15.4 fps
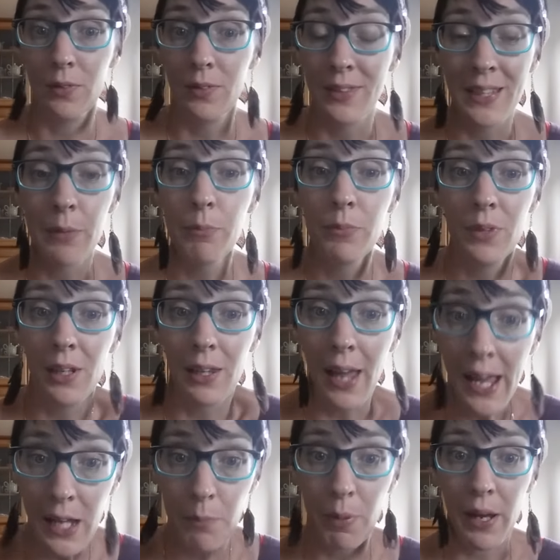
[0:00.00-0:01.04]
dim the
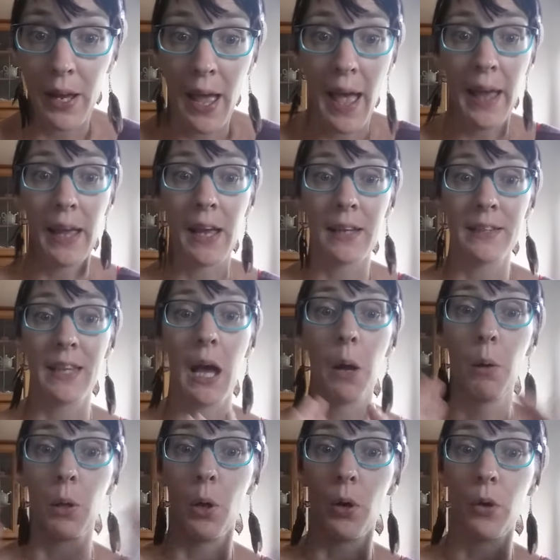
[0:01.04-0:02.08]
light by hanging a
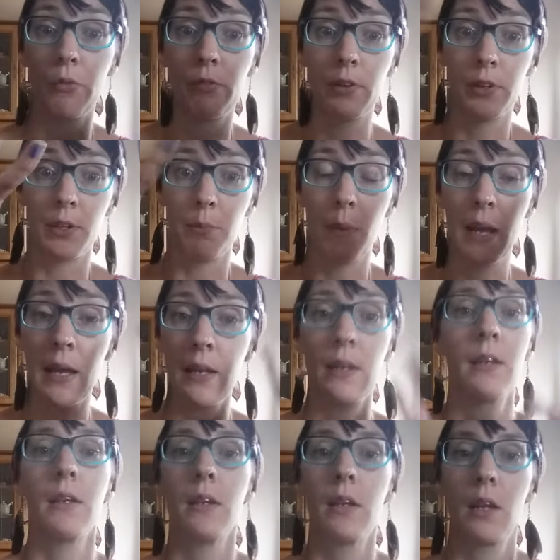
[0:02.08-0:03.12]
towel over the
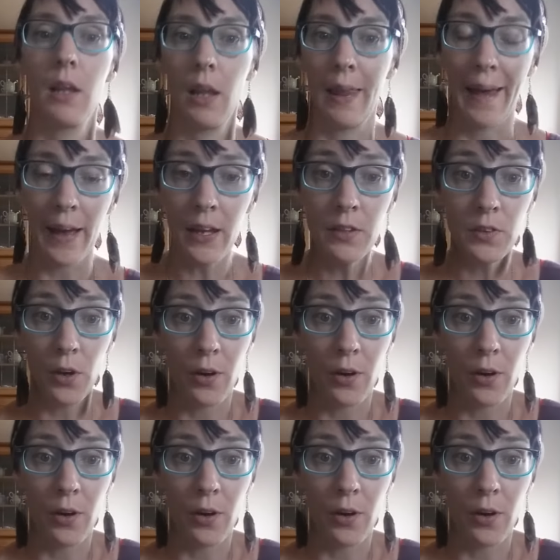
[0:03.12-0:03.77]
main light,